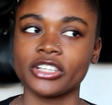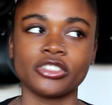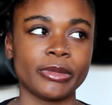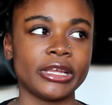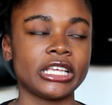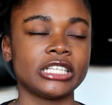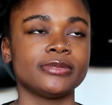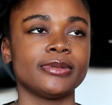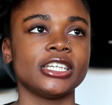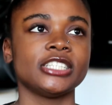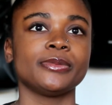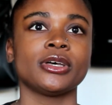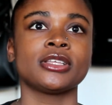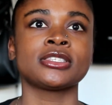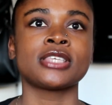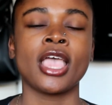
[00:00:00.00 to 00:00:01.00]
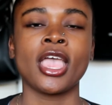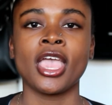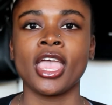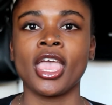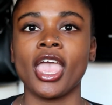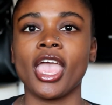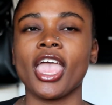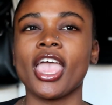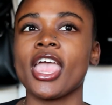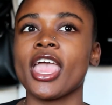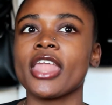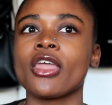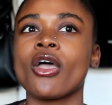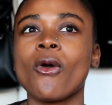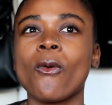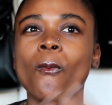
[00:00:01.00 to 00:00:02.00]
Jamaican spice buns,
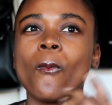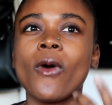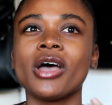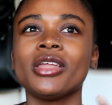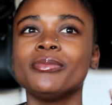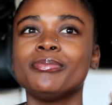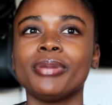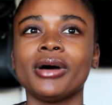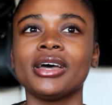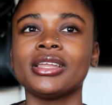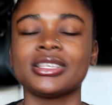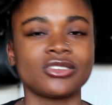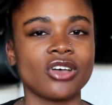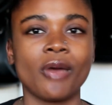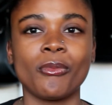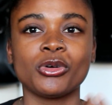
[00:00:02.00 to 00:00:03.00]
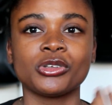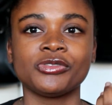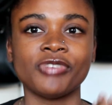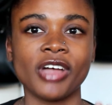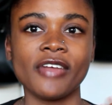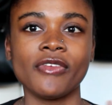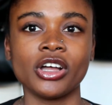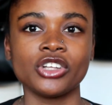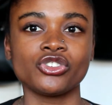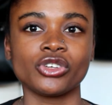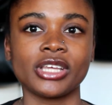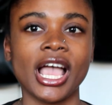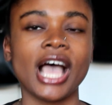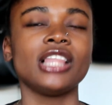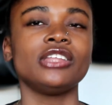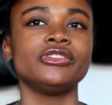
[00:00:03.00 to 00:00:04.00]
and one bun is almost 500
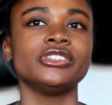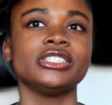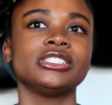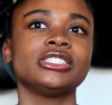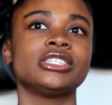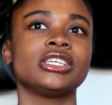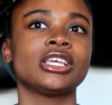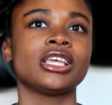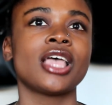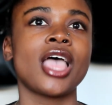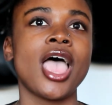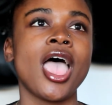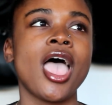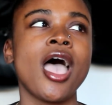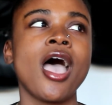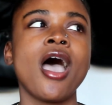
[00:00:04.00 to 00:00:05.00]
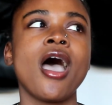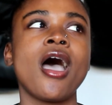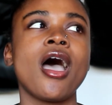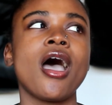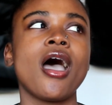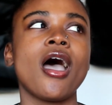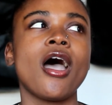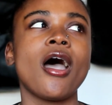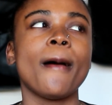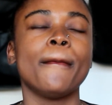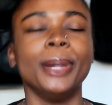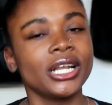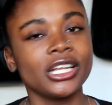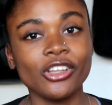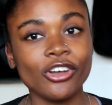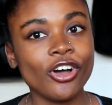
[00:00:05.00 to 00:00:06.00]
calories,
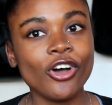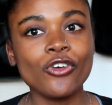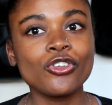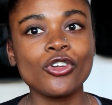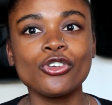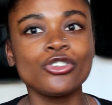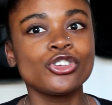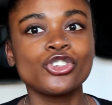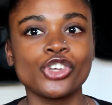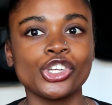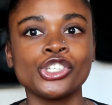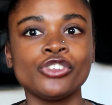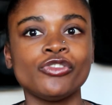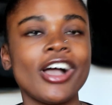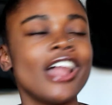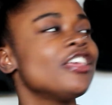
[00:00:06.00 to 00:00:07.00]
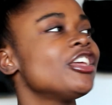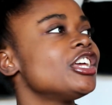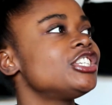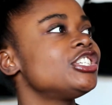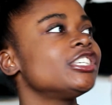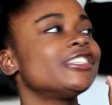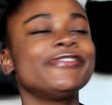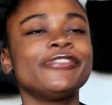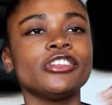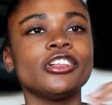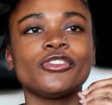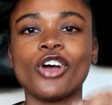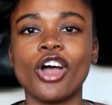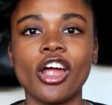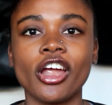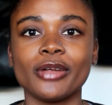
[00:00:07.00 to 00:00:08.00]
but it don't hold no nutritional value. It's just full of
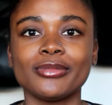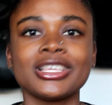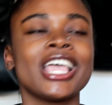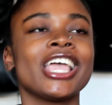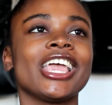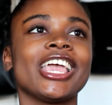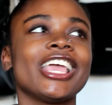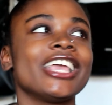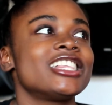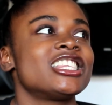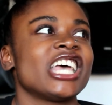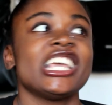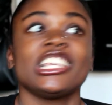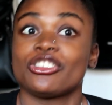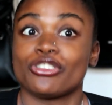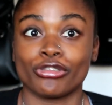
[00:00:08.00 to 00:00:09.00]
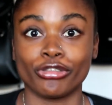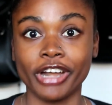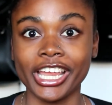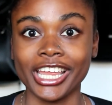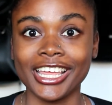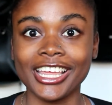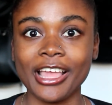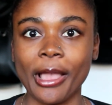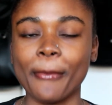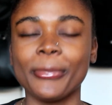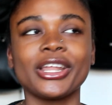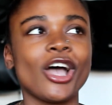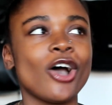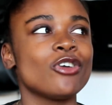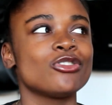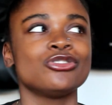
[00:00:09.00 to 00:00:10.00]
carbs. It tastes great, but
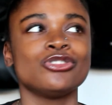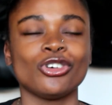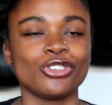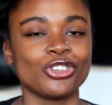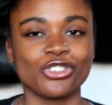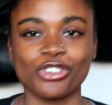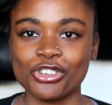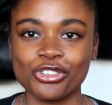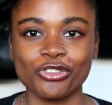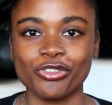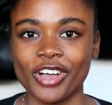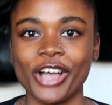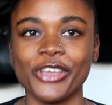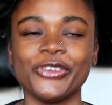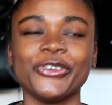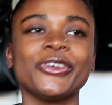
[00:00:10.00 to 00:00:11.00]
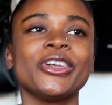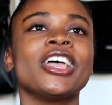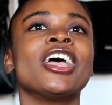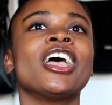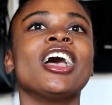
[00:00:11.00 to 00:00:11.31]
it holds no nutritional value.